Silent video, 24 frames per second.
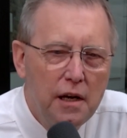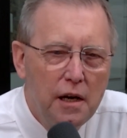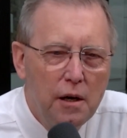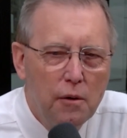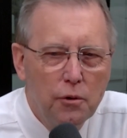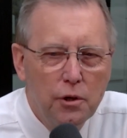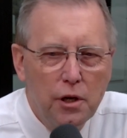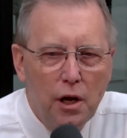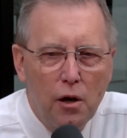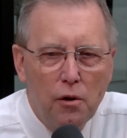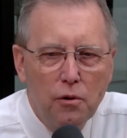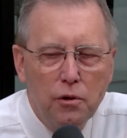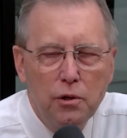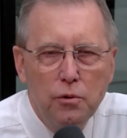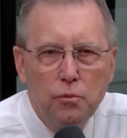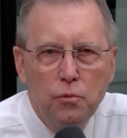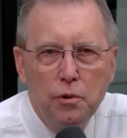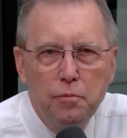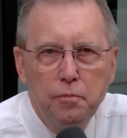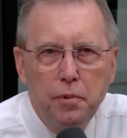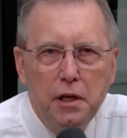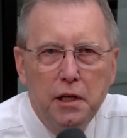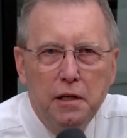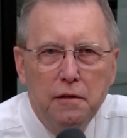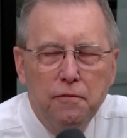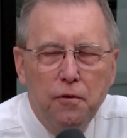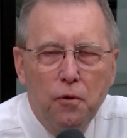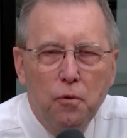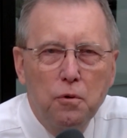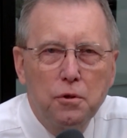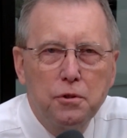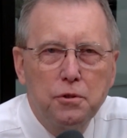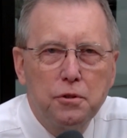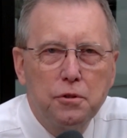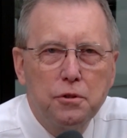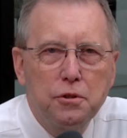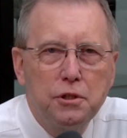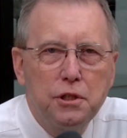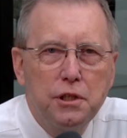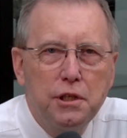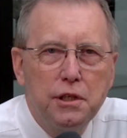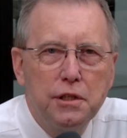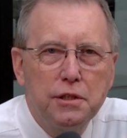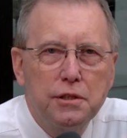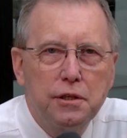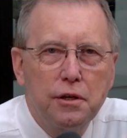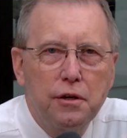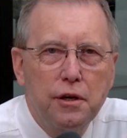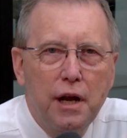We're talking with Penny Foister. She is our